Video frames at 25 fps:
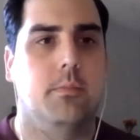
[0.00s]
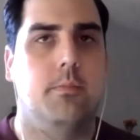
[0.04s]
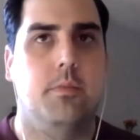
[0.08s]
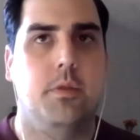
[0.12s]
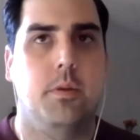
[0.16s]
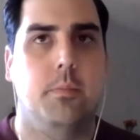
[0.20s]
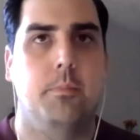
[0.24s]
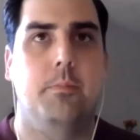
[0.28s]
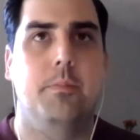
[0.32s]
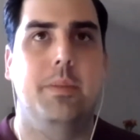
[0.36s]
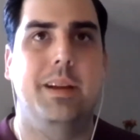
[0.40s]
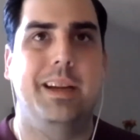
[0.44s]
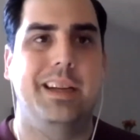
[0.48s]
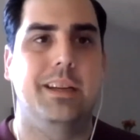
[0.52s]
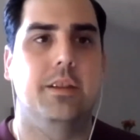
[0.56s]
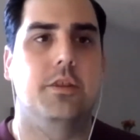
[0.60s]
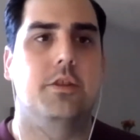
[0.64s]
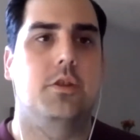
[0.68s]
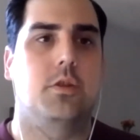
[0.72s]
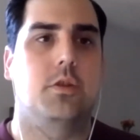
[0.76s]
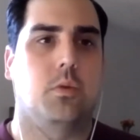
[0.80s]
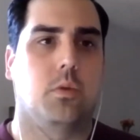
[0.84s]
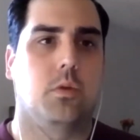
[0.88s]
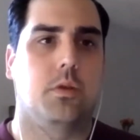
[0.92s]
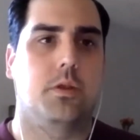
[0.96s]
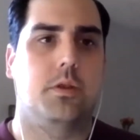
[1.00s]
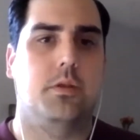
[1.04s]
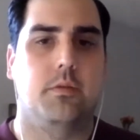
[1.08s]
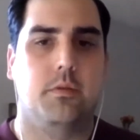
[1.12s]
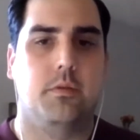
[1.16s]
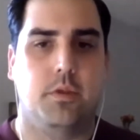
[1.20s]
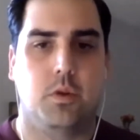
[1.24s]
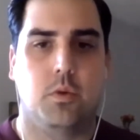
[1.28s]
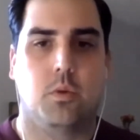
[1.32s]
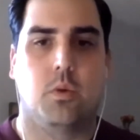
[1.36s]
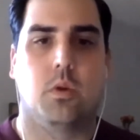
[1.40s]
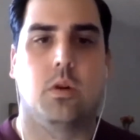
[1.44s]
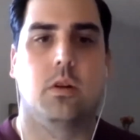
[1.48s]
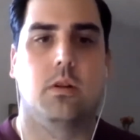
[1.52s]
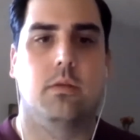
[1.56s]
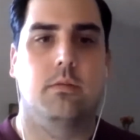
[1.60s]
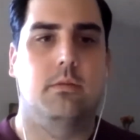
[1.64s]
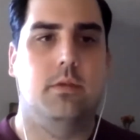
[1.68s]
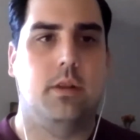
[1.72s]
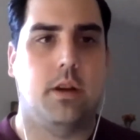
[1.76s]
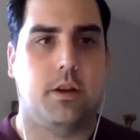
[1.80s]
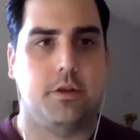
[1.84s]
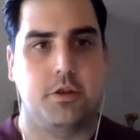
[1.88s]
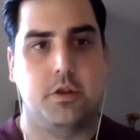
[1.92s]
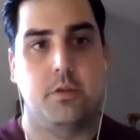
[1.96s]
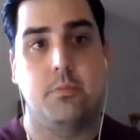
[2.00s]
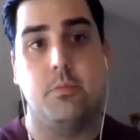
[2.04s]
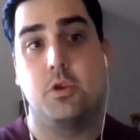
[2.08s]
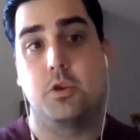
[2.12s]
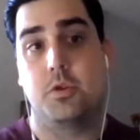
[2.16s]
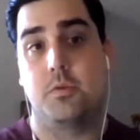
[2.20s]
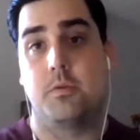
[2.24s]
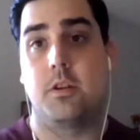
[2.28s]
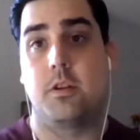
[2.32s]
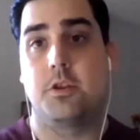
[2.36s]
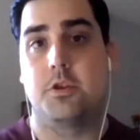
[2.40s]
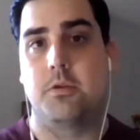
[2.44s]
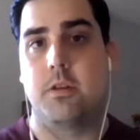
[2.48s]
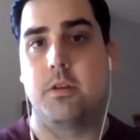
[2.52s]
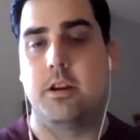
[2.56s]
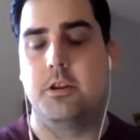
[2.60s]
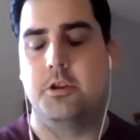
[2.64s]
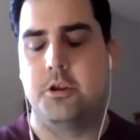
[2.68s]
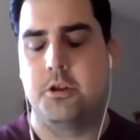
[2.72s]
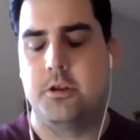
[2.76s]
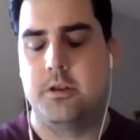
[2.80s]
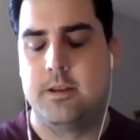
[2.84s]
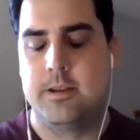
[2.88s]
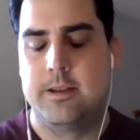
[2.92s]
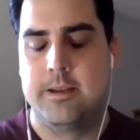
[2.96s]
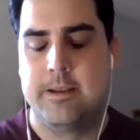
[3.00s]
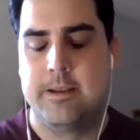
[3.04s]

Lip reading: the biggest source of your customers' frustration.